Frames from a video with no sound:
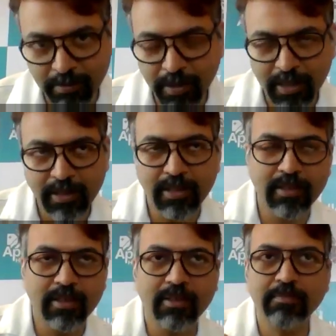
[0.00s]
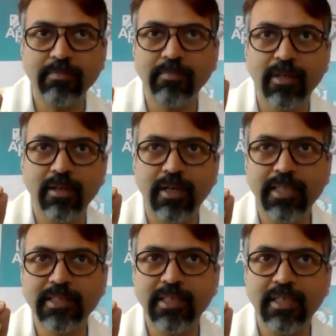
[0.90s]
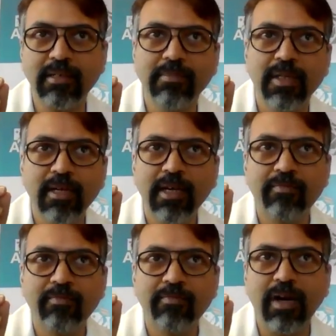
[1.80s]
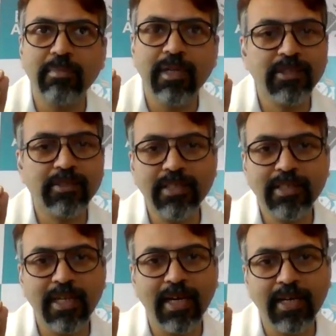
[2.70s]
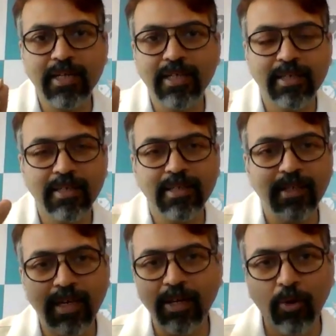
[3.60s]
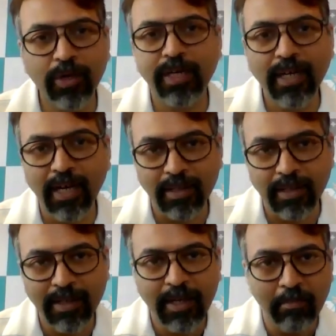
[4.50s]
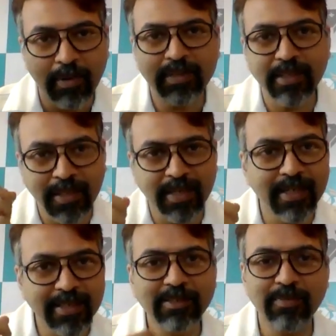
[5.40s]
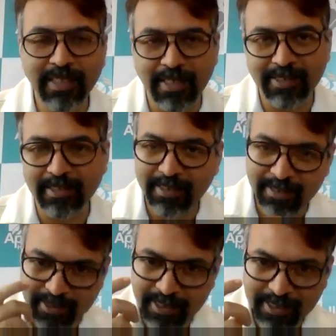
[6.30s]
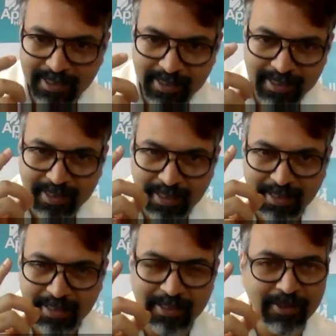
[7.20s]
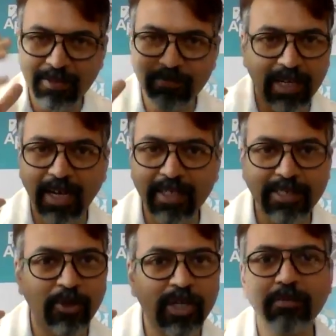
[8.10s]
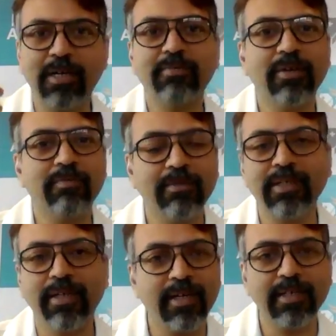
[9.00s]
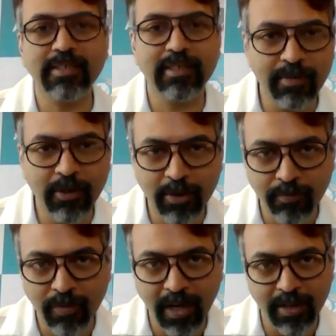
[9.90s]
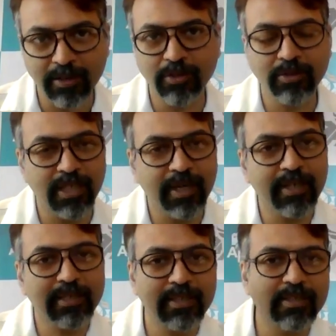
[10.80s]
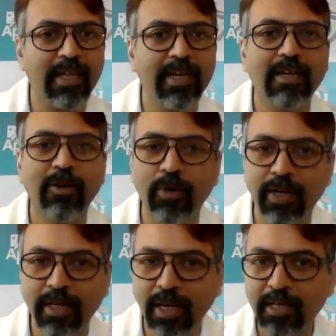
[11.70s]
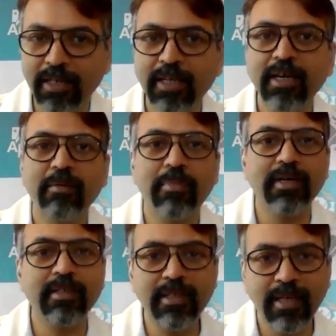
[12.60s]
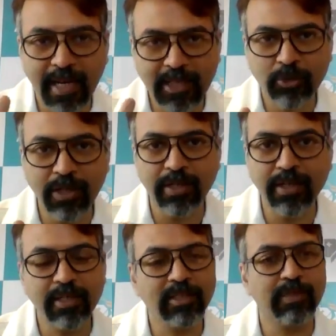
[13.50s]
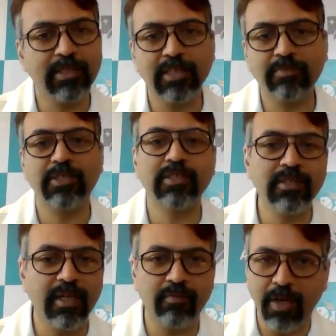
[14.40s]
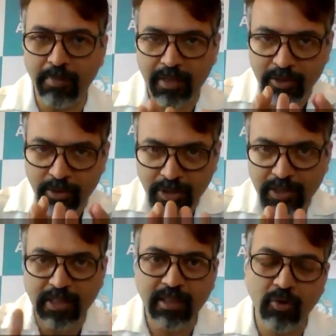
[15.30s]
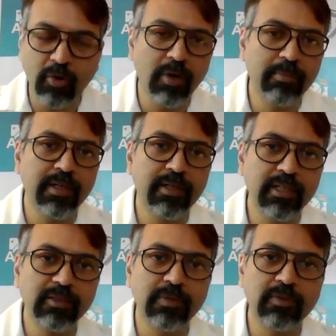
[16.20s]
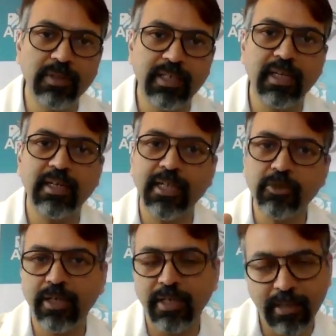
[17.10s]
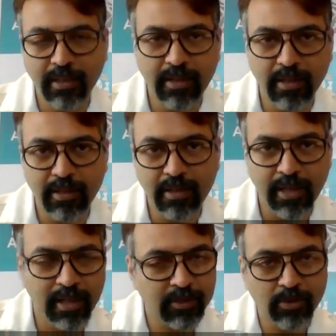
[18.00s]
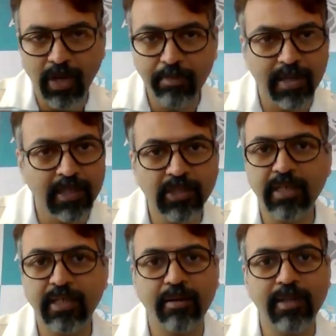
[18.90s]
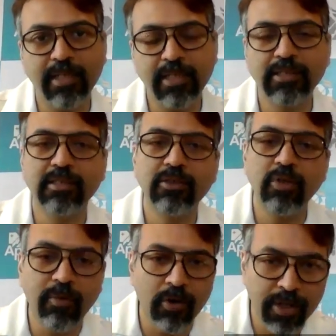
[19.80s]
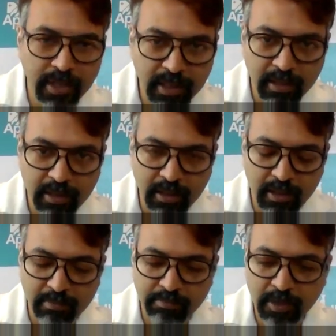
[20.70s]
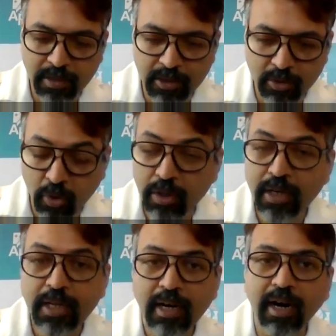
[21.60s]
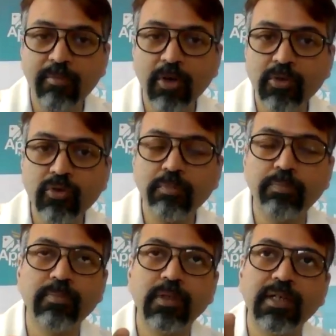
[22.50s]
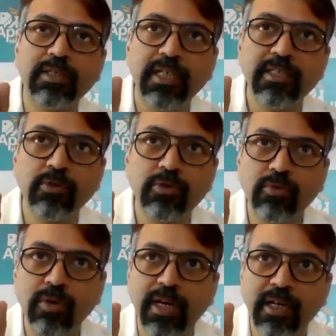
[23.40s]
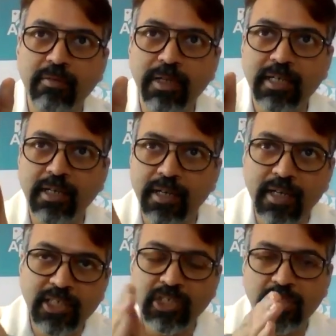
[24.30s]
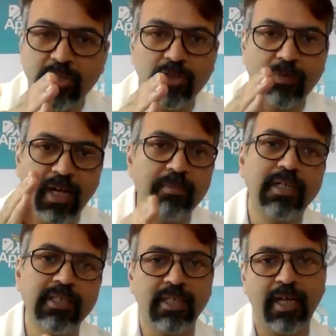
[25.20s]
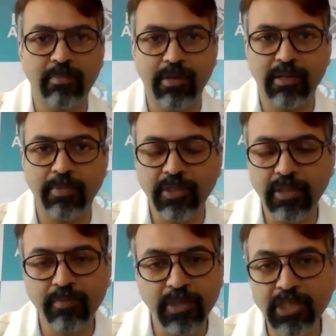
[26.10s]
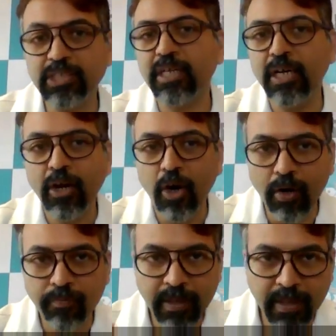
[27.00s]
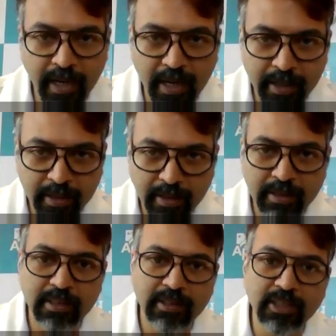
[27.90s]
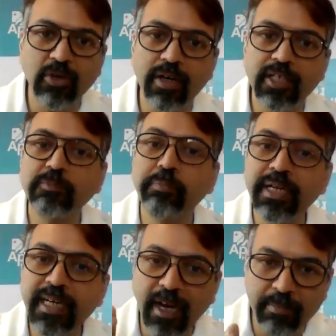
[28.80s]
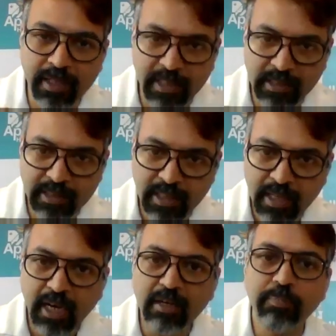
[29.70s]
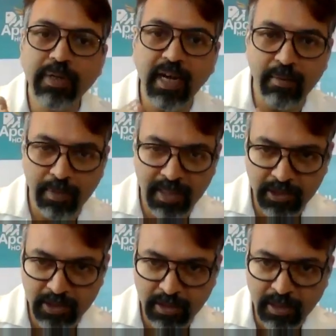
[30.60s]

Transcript: But uh, uh, it's a family history is like a loaded gun but the trigger is with us this is the you know if the gun is loaded but if you have never triggered it's never going to fire so genetics is like loaded gun but the actual trigger is with us, which is the environmental. So these are the comorbidities which we can actually uh, take care. So hypertension and diabetes, you have already uh, uh, told. I want to uh, take you to little bit early stages of diabetes and high blood pressure, which is often neglected, and this is called as pre-diabetes and pre-hypertension.